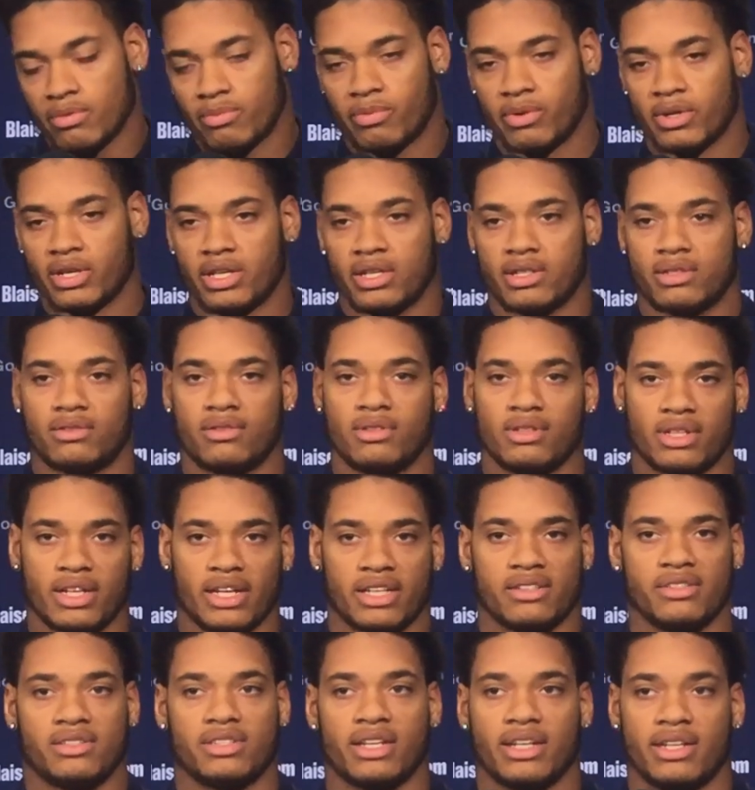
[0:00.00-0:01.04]
with
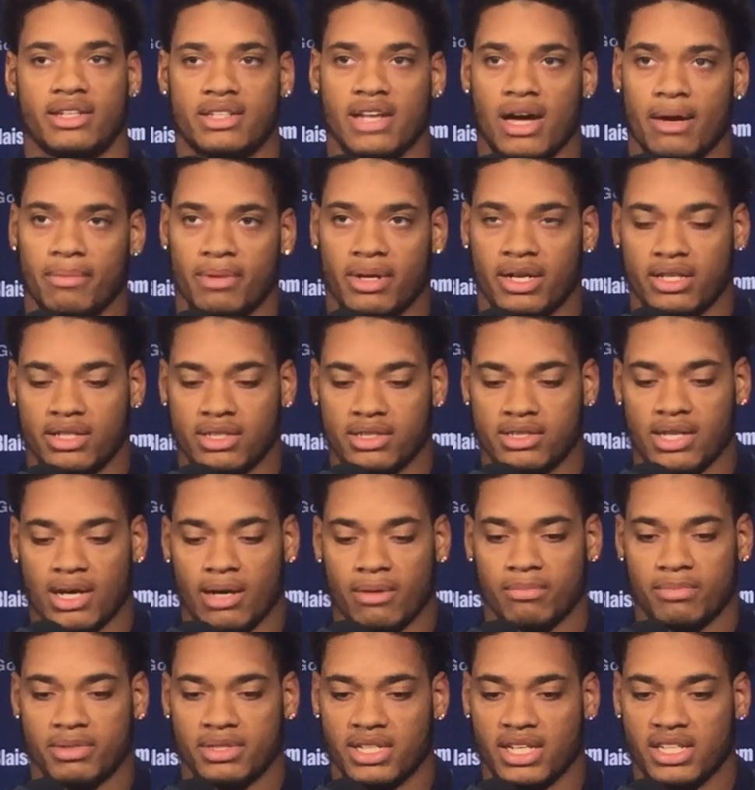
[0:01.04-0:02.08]
like you said, dominating
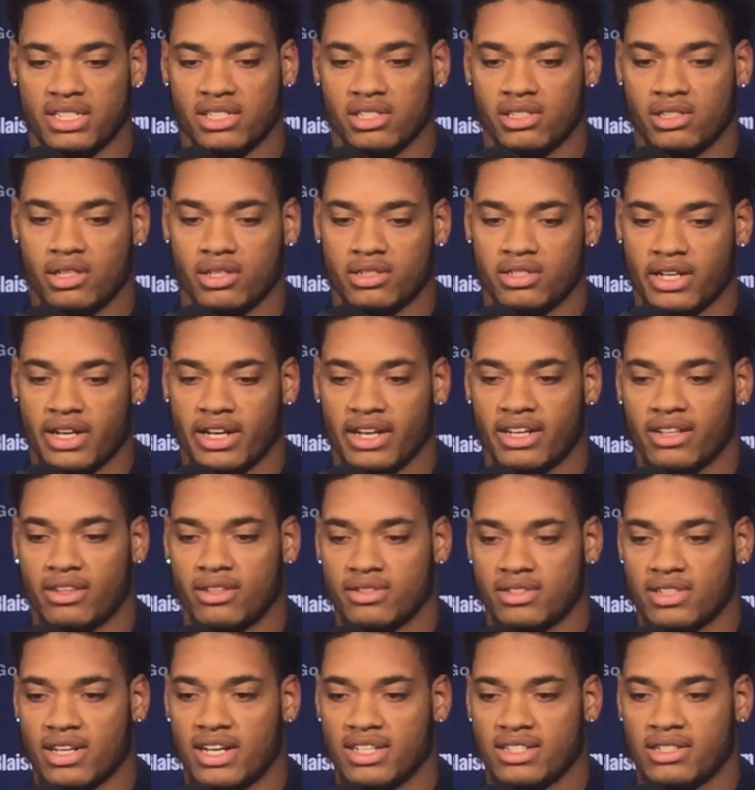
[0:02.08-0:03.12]
time possession, you know, trying to get
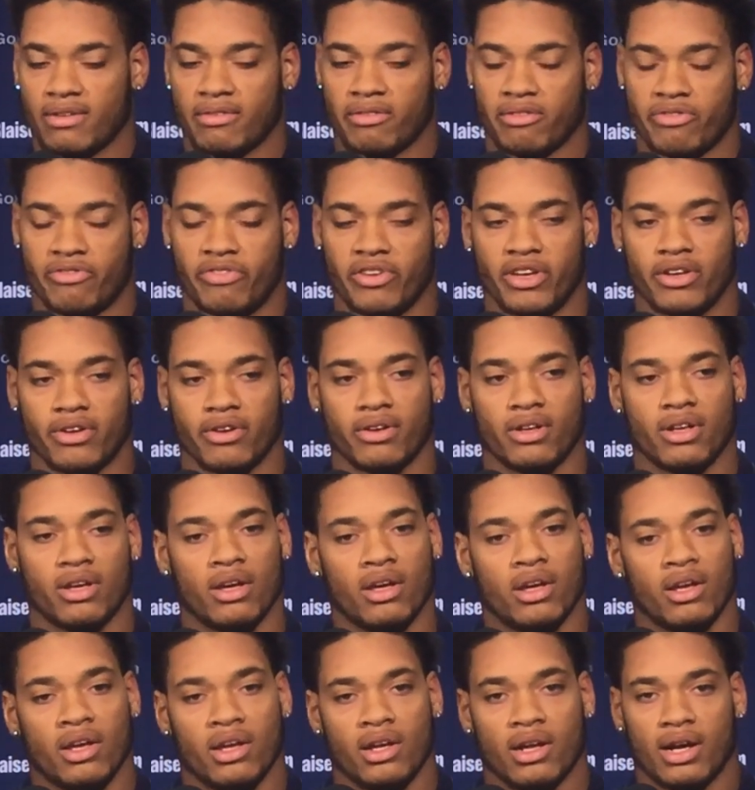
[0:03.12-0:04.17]
those guys off the field
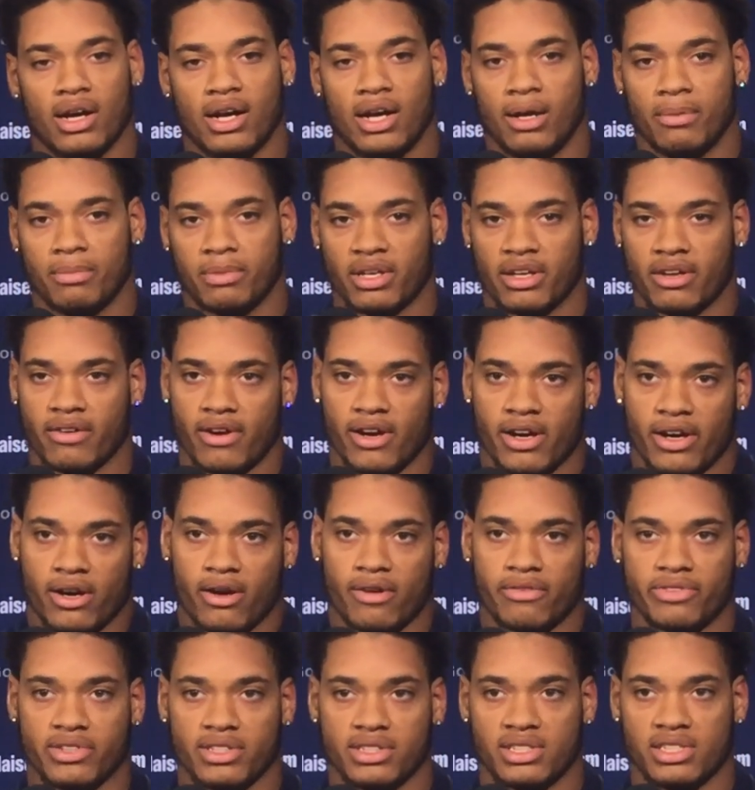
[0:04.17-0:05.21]
uh, um, and give our
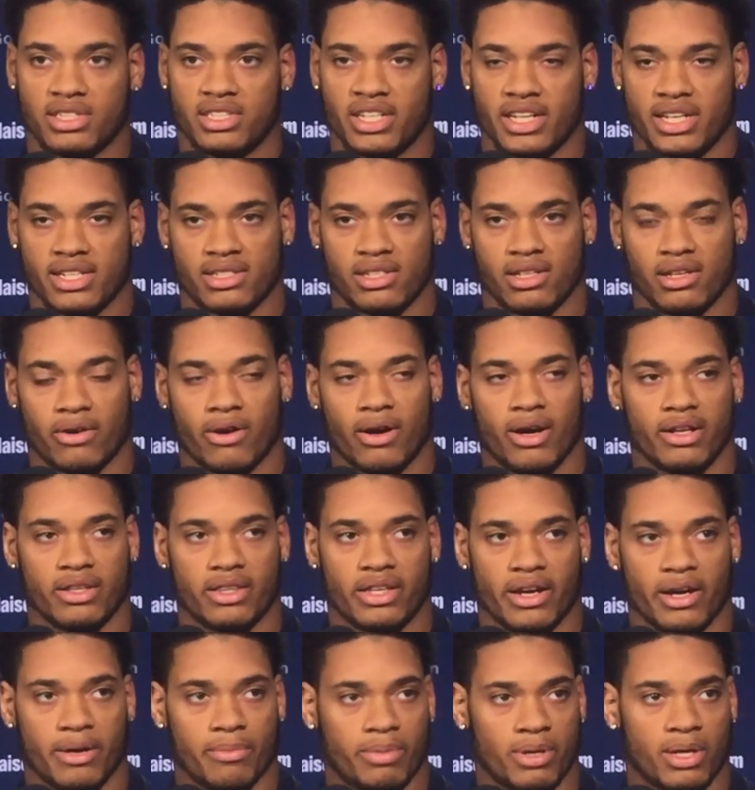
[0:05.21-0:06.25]
offense a chance to go out
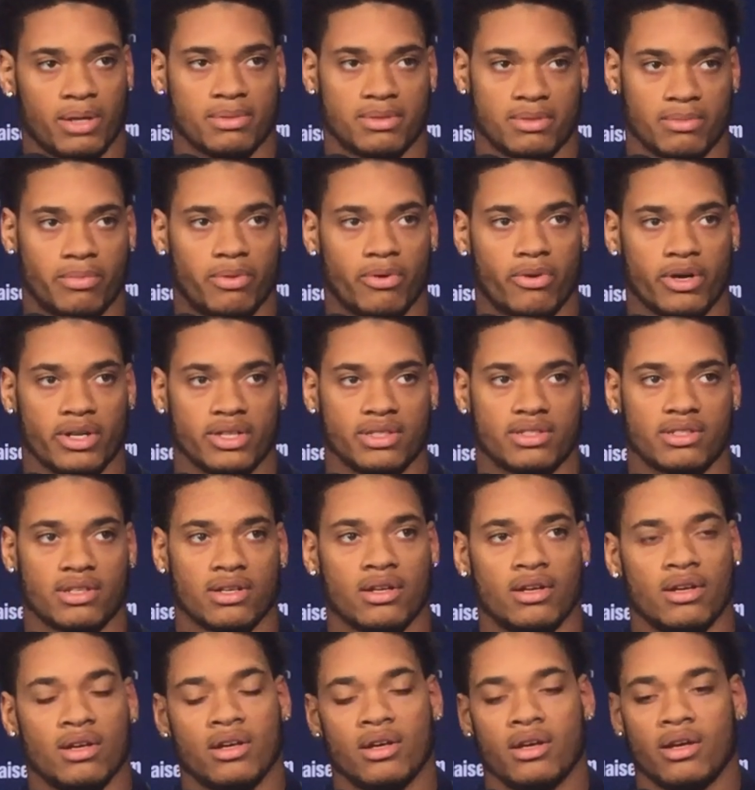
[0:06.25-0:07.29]
there and put up some points.
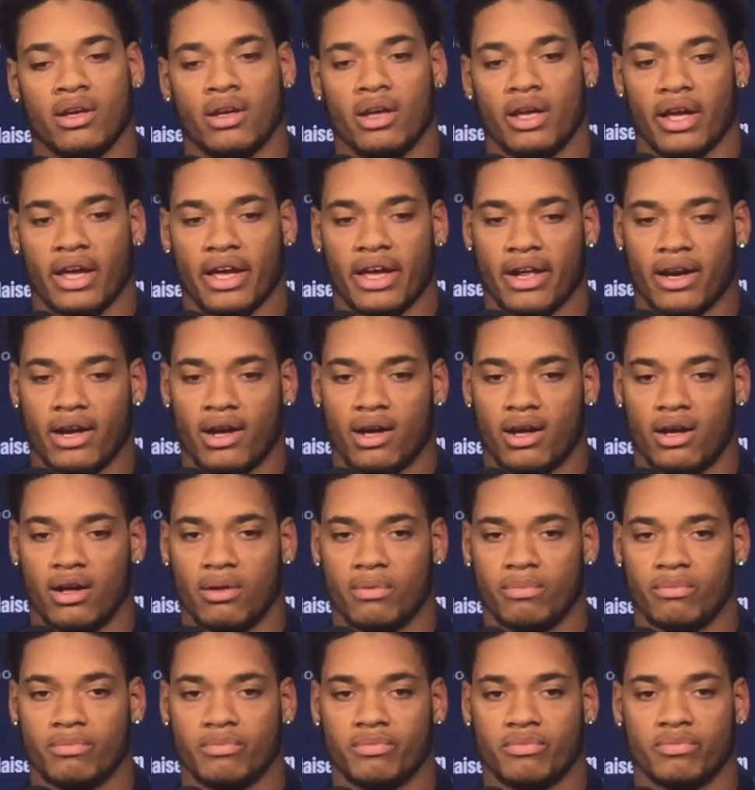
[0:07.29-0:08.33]
And,
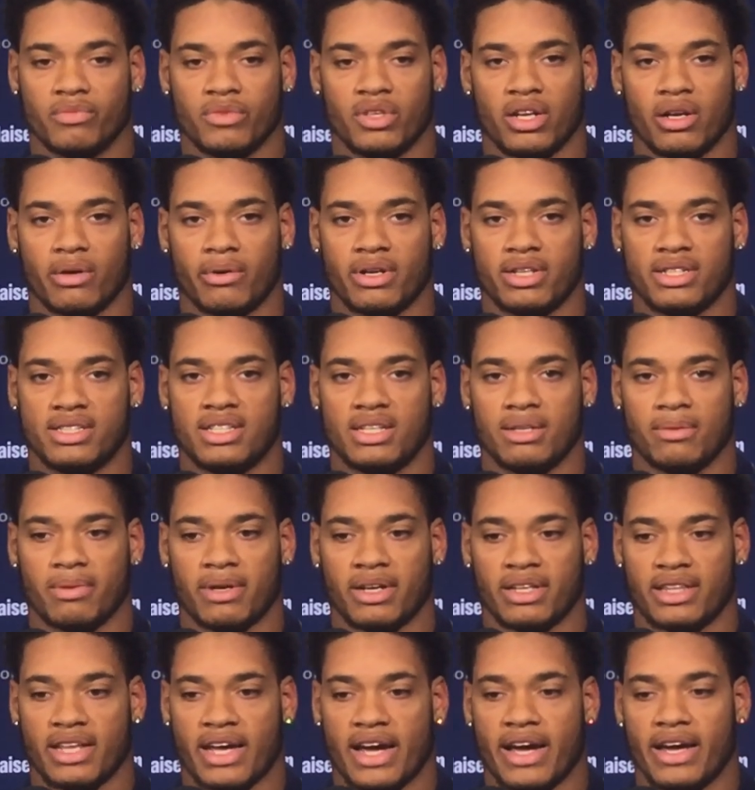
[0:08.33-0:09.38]
um, you know, with a team
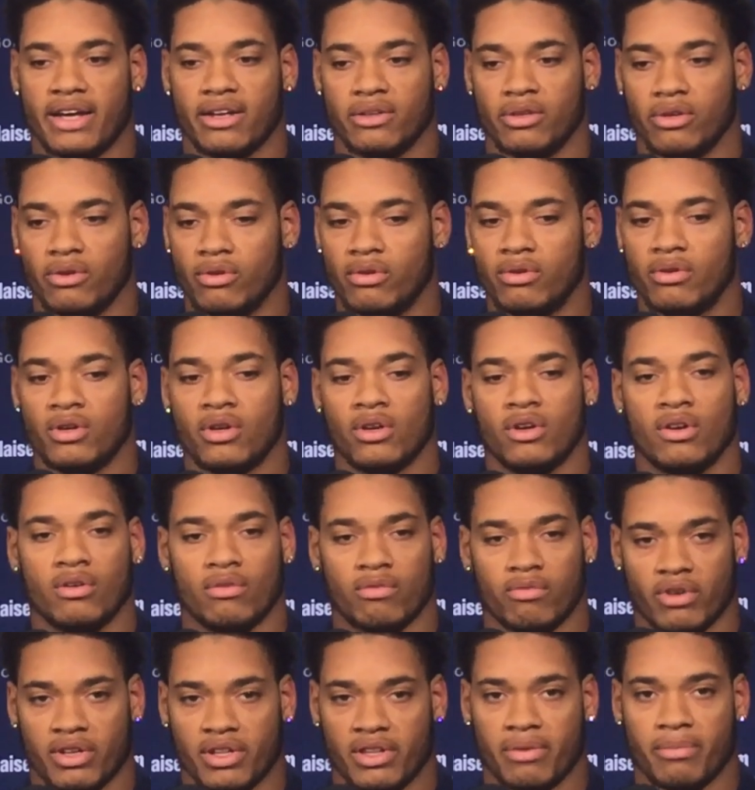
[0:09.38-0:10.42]
like that who
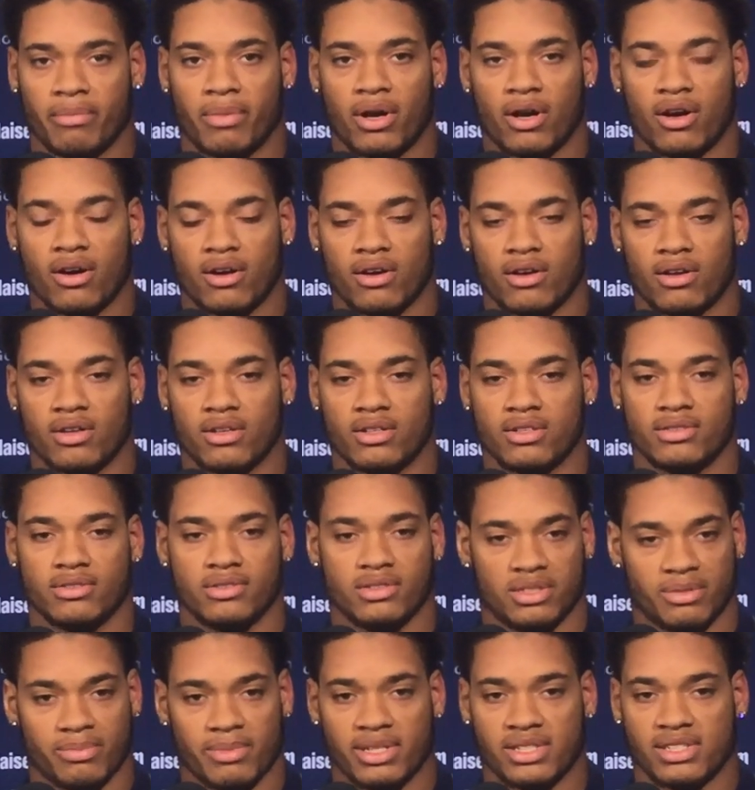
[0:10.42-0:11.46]
run the ball
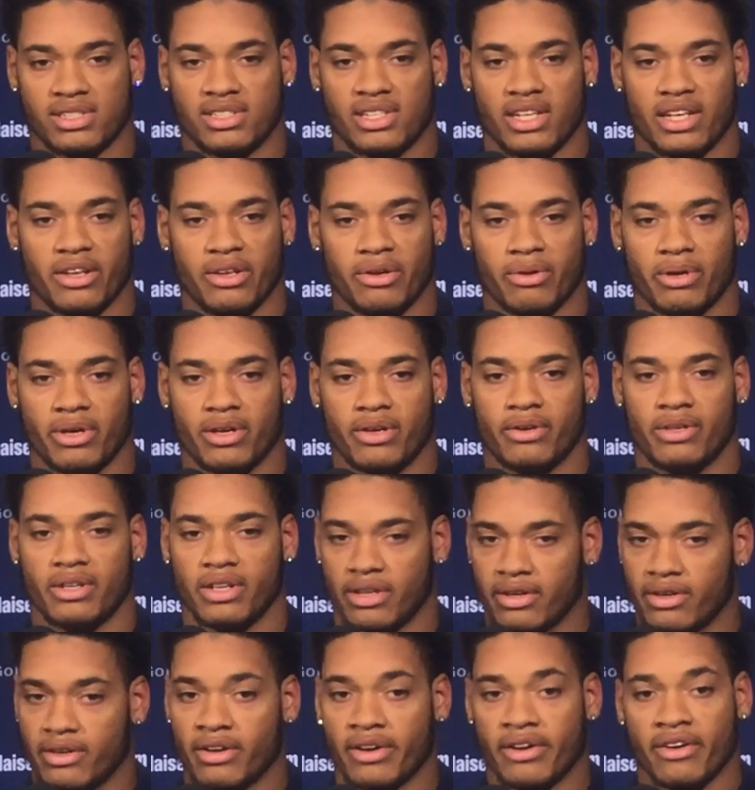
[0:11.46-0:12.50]
as much as they do,
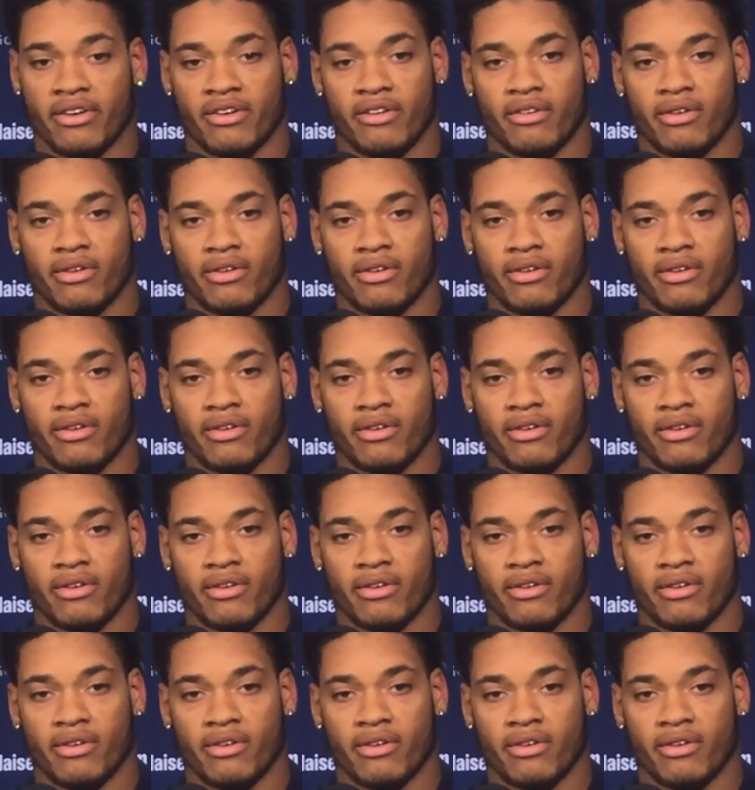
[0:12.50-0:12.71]
and